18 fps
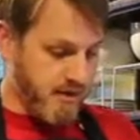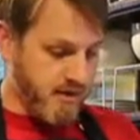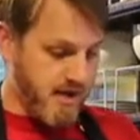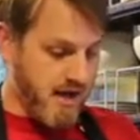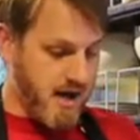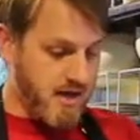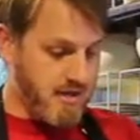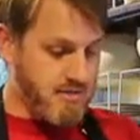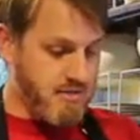
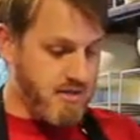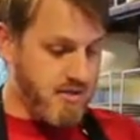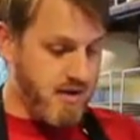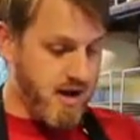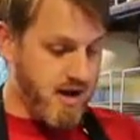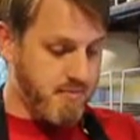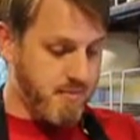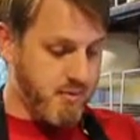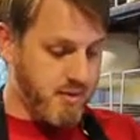Okay, so
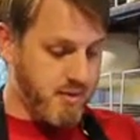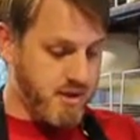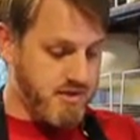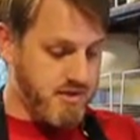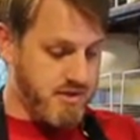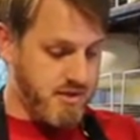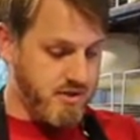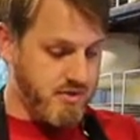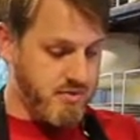I'm going
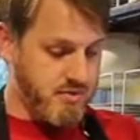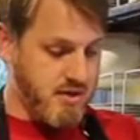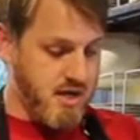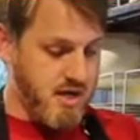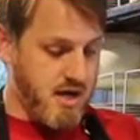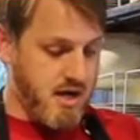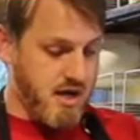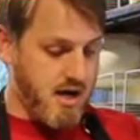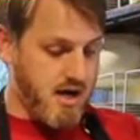to
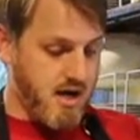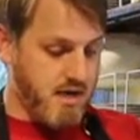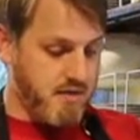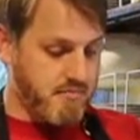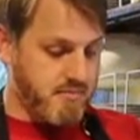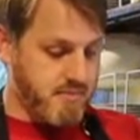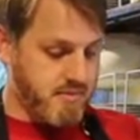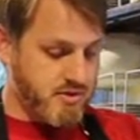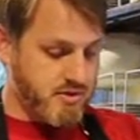
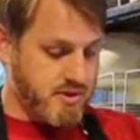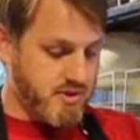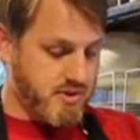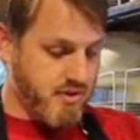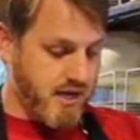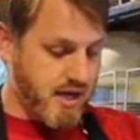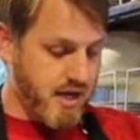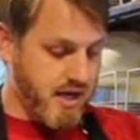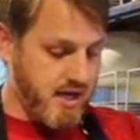just
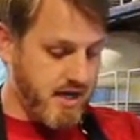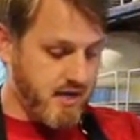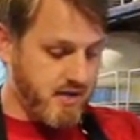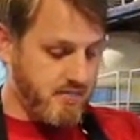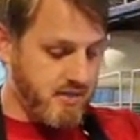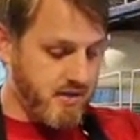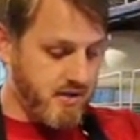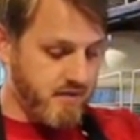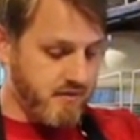go ahead
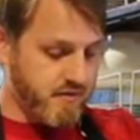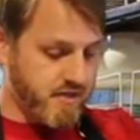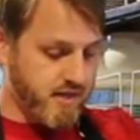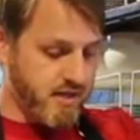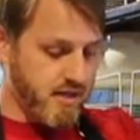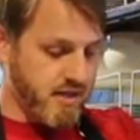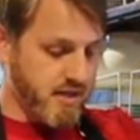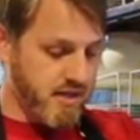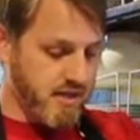and put the
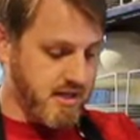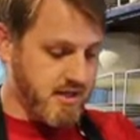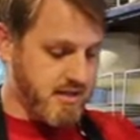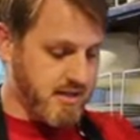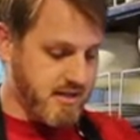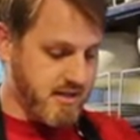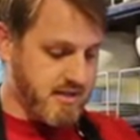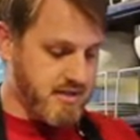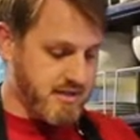vanilla
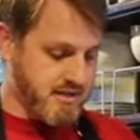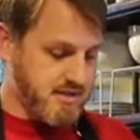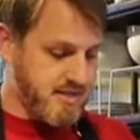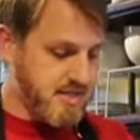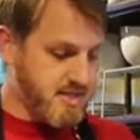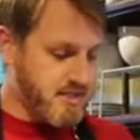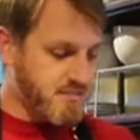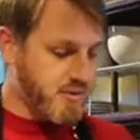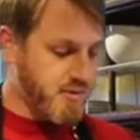in. That's 1.5
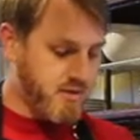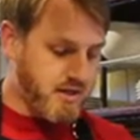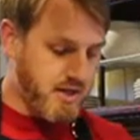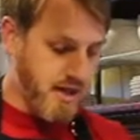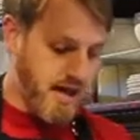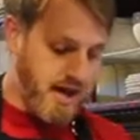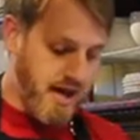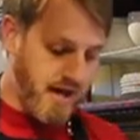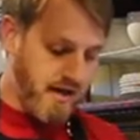teaspoons,
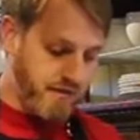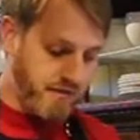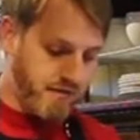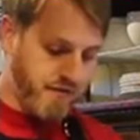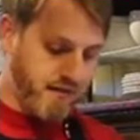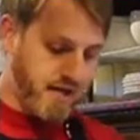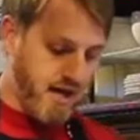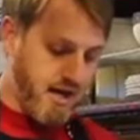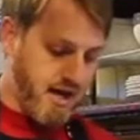
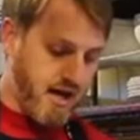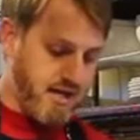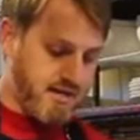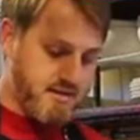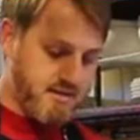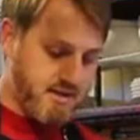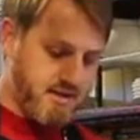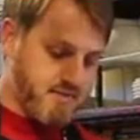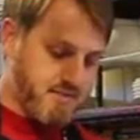and
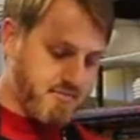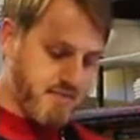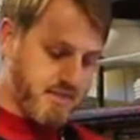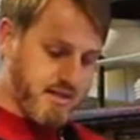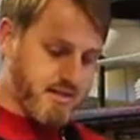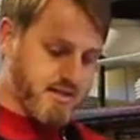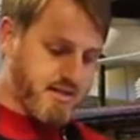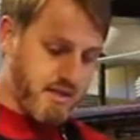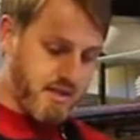start to
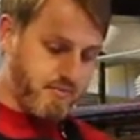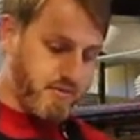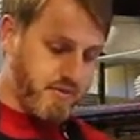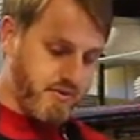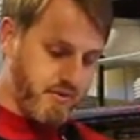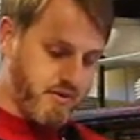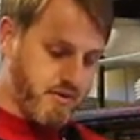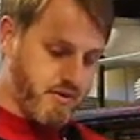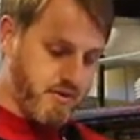mix it up.
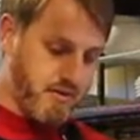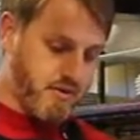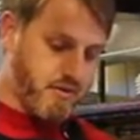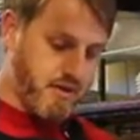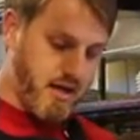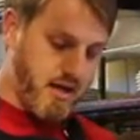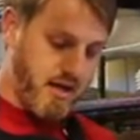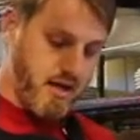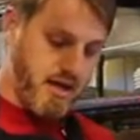
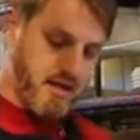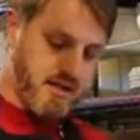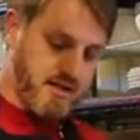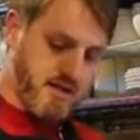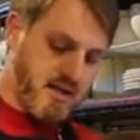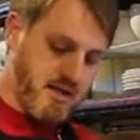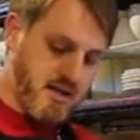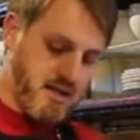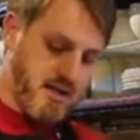
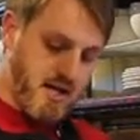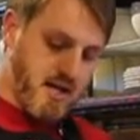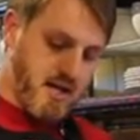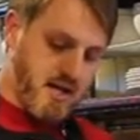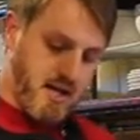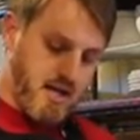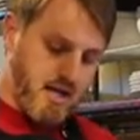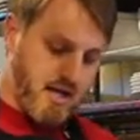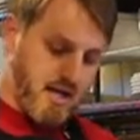And
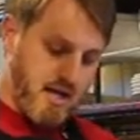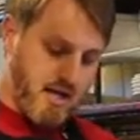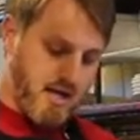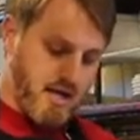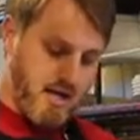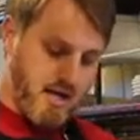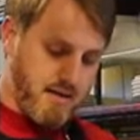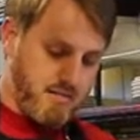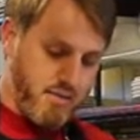
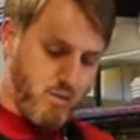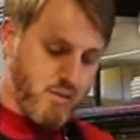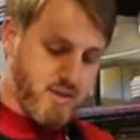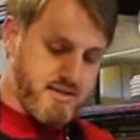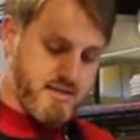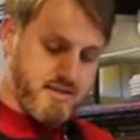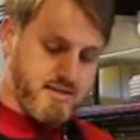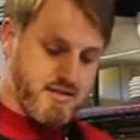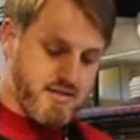
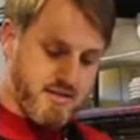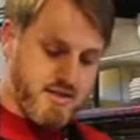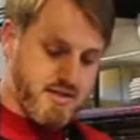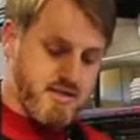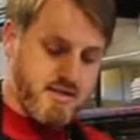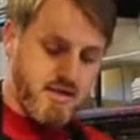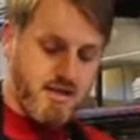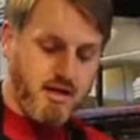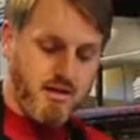once this
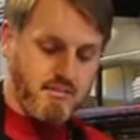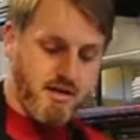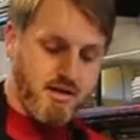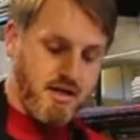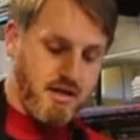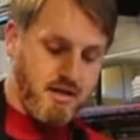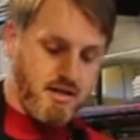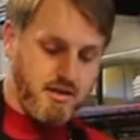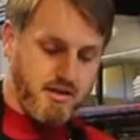starts to come
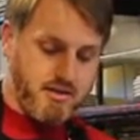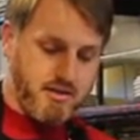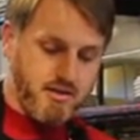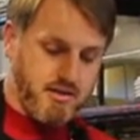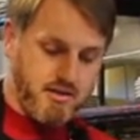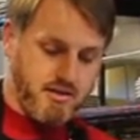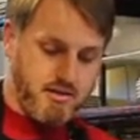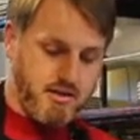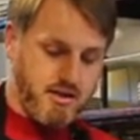together,
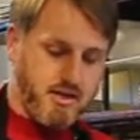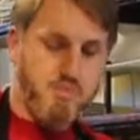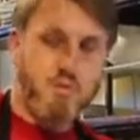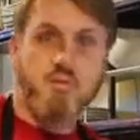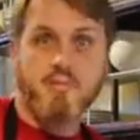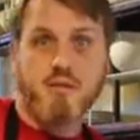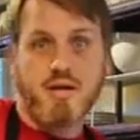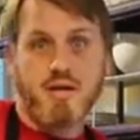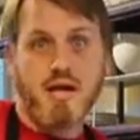it
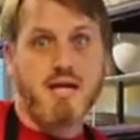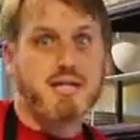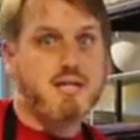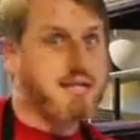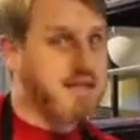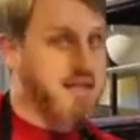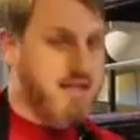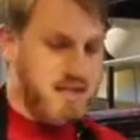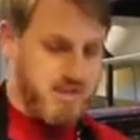will be a
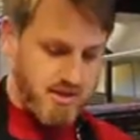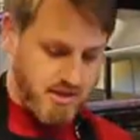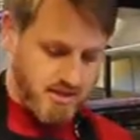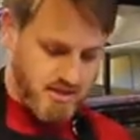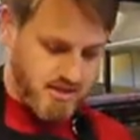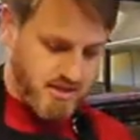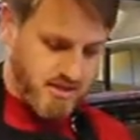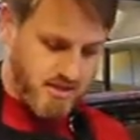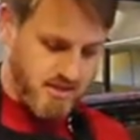
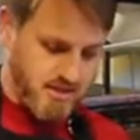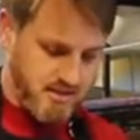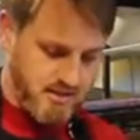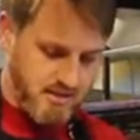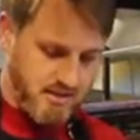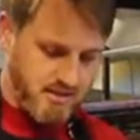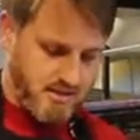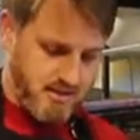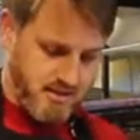delicious
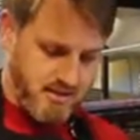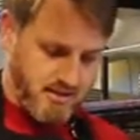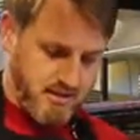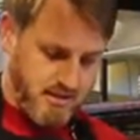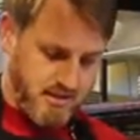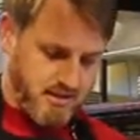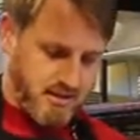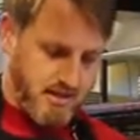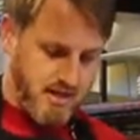
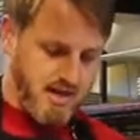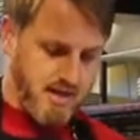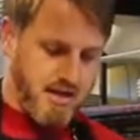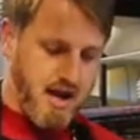thing.